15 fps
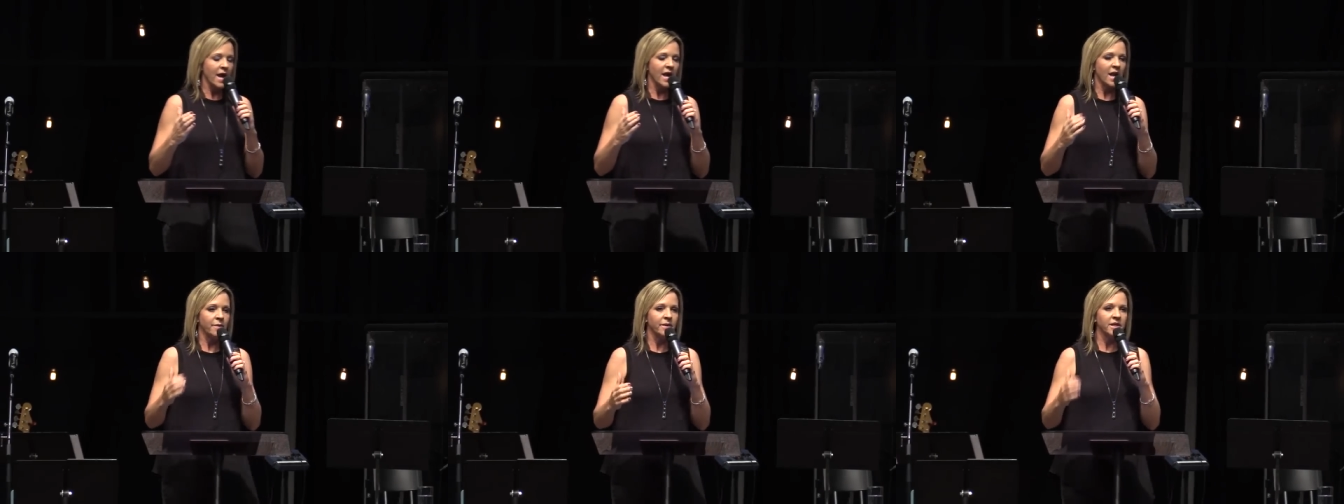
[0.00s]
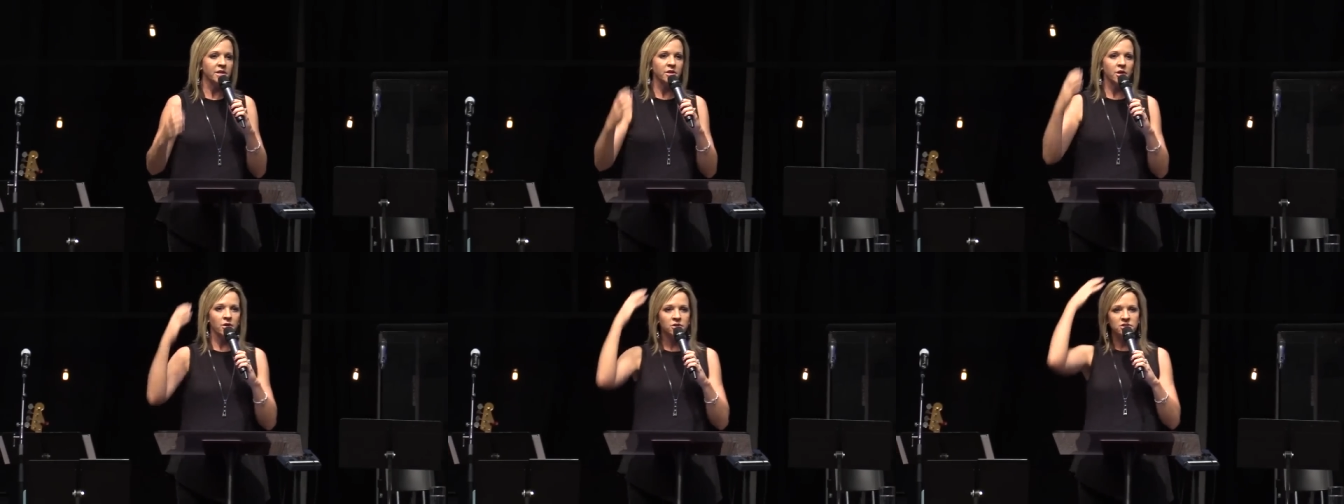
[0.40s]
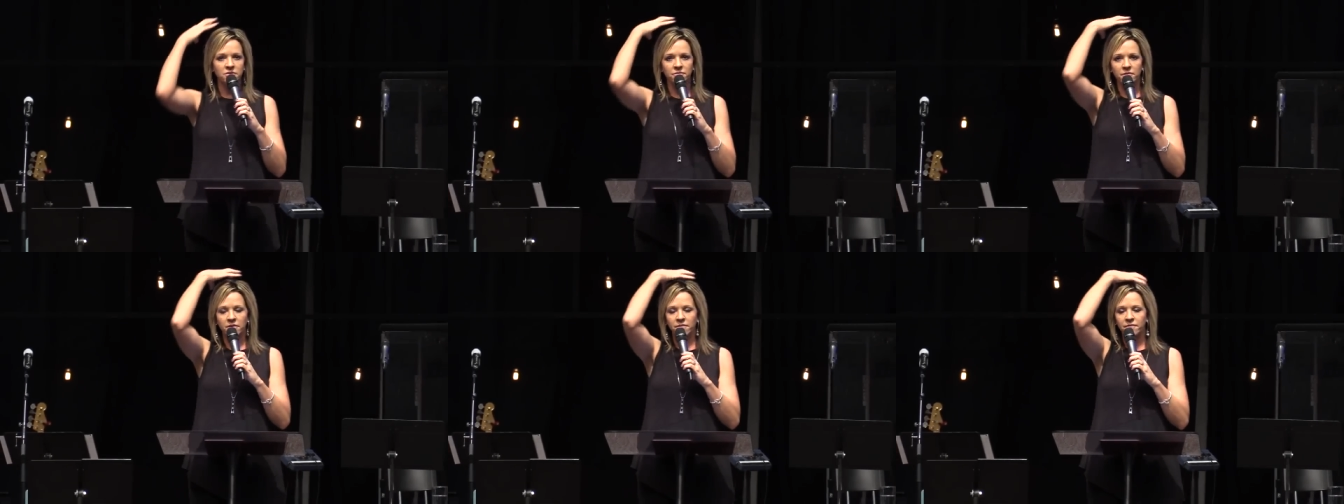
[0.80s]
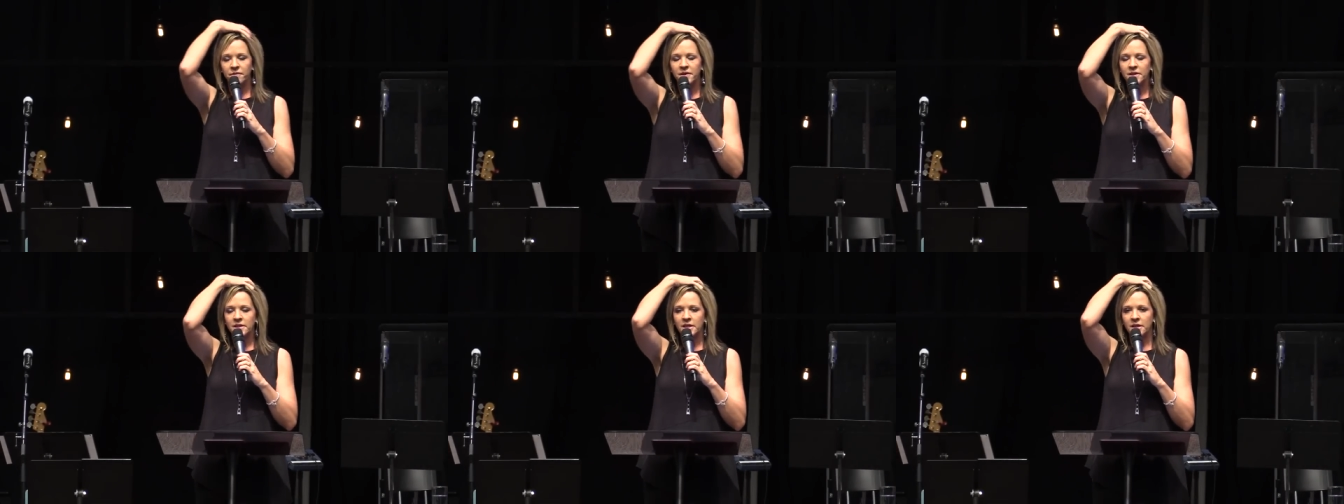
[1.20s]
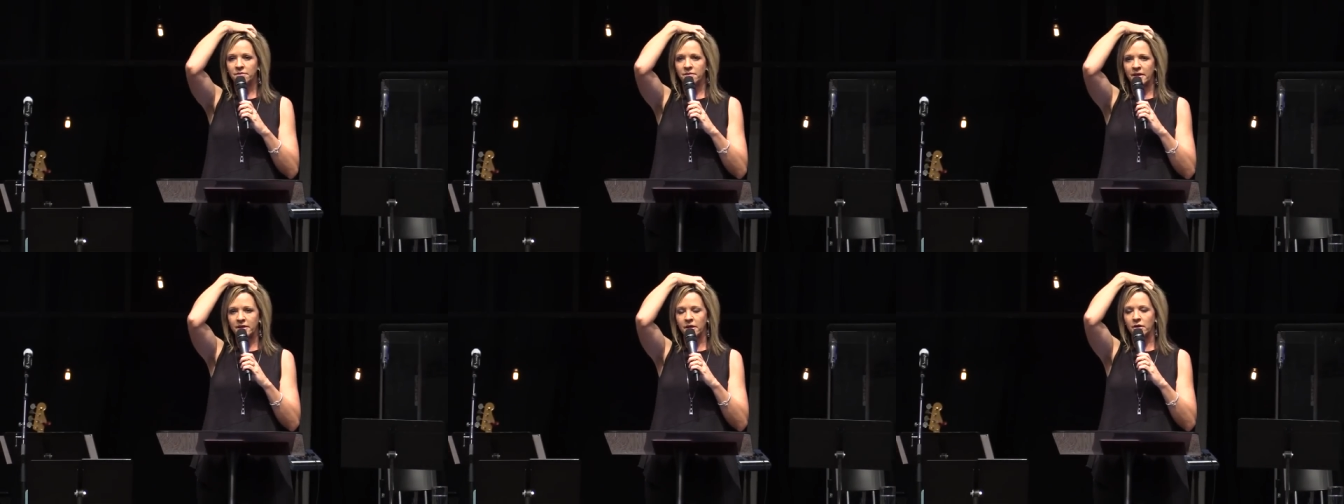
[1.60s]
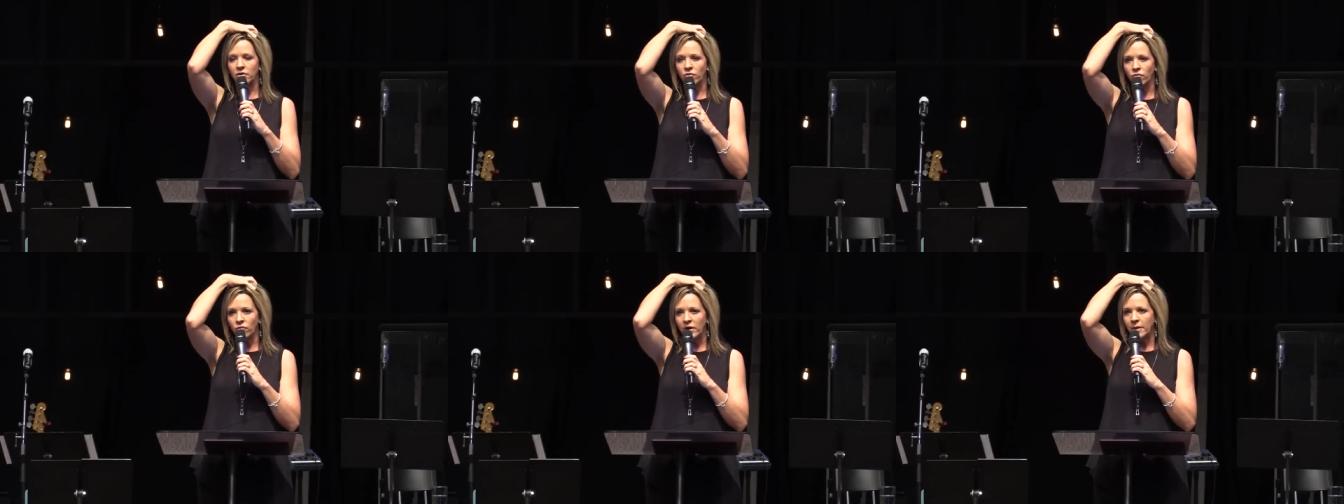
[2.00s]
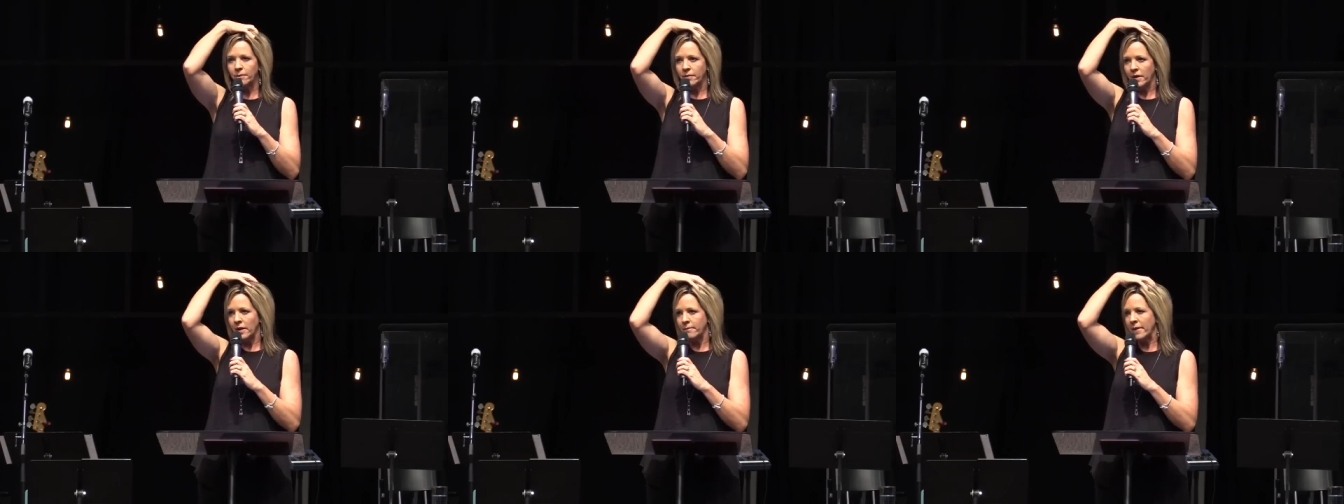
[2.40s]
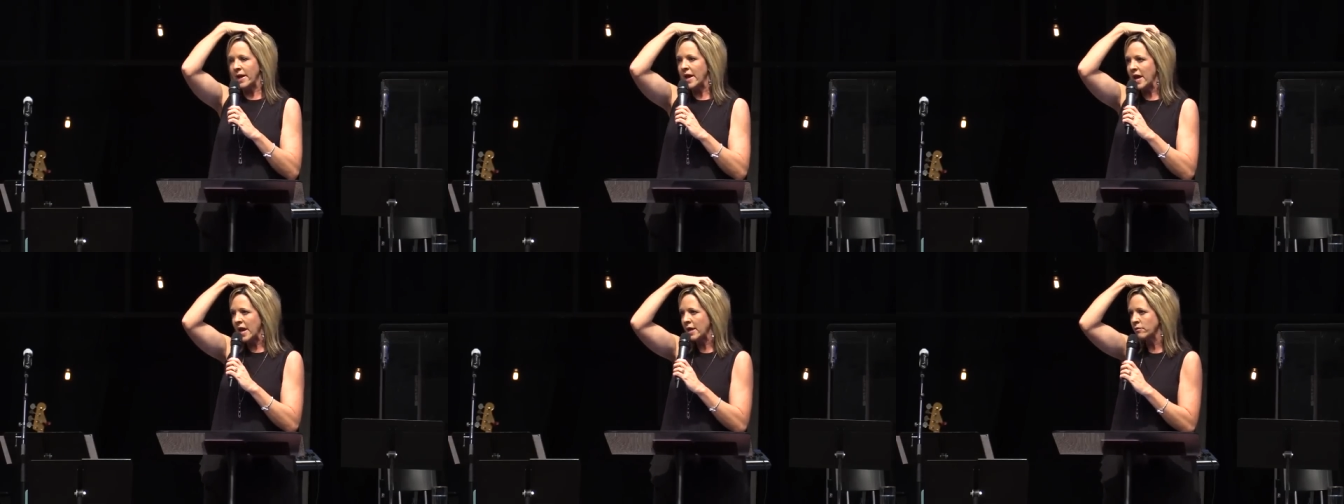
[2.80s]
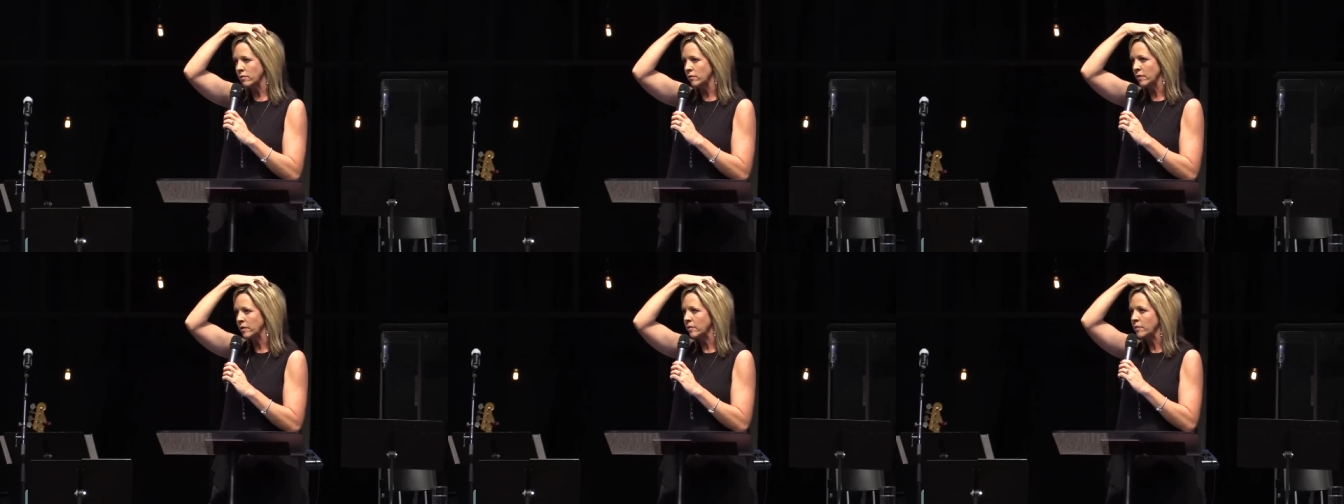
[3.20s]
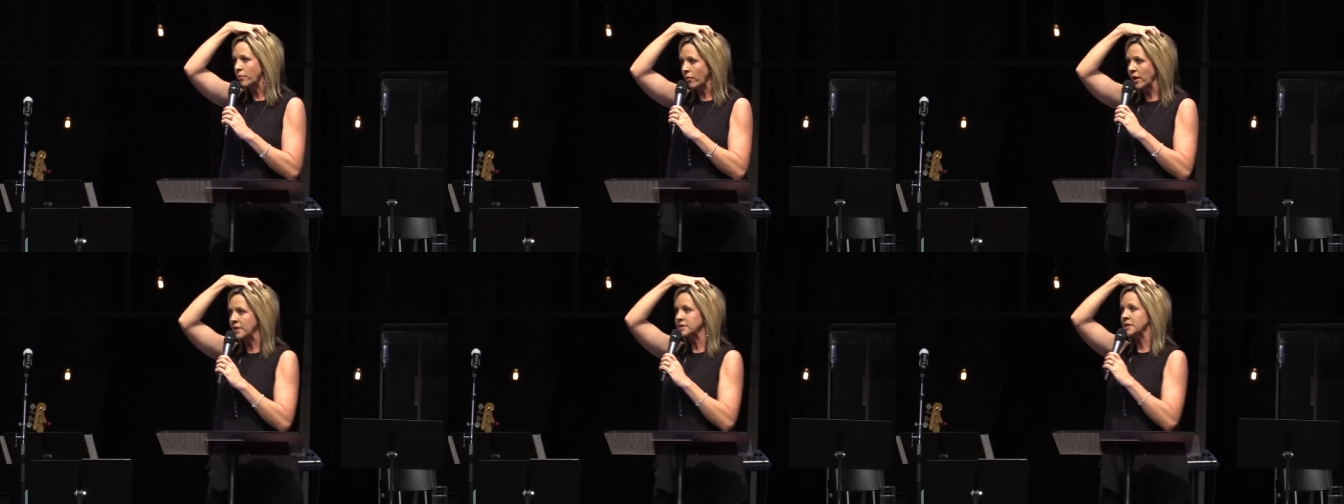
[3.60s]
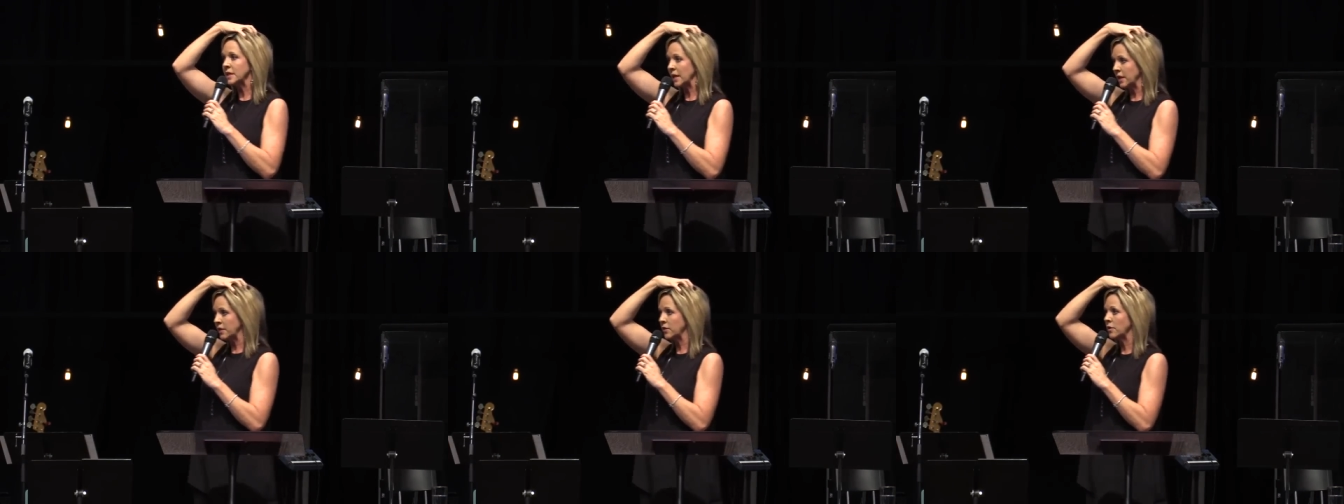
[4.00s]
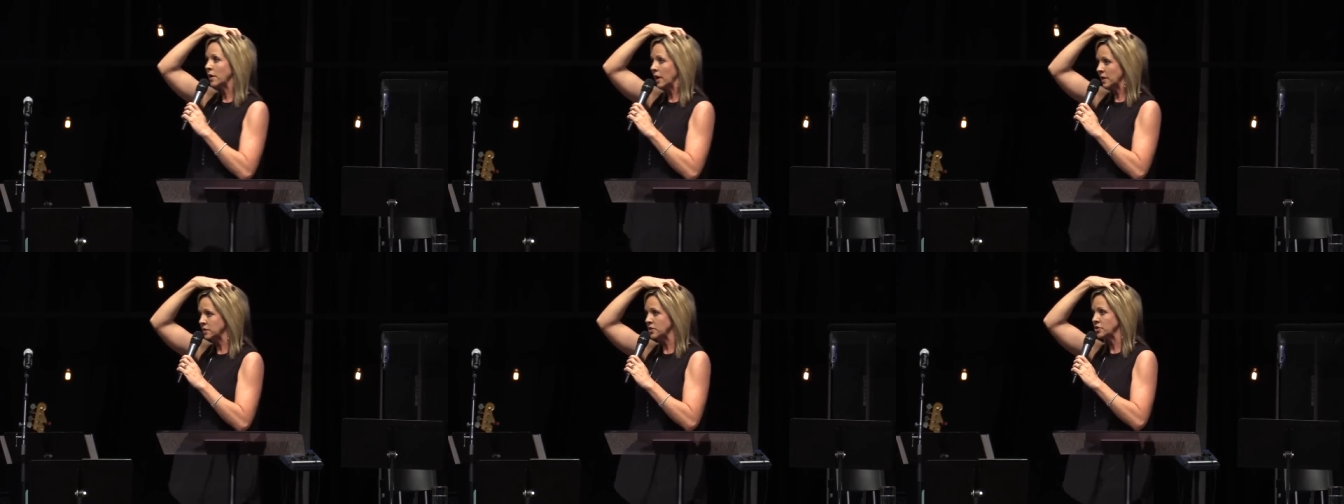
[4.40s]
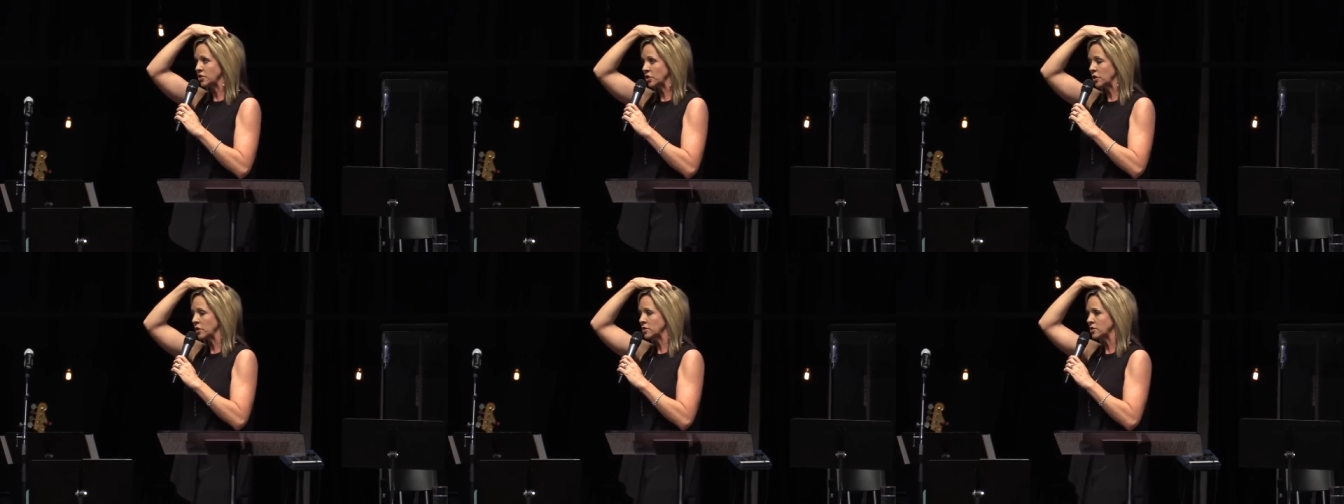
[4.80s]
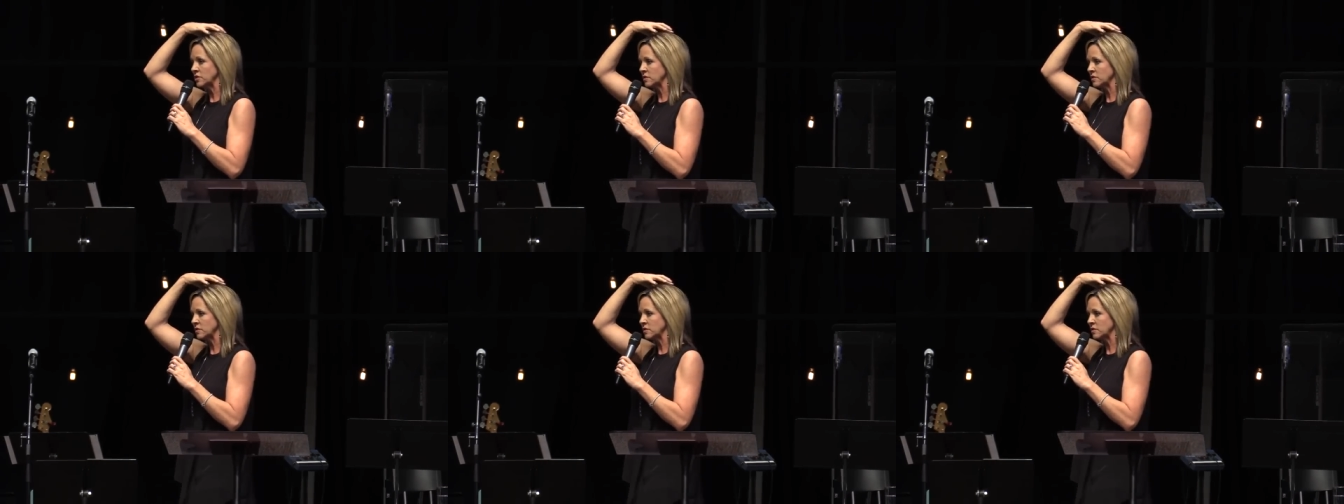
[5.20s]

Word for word: and I began to notice the, the feeling of like a grip on my head when we would pray together as a church.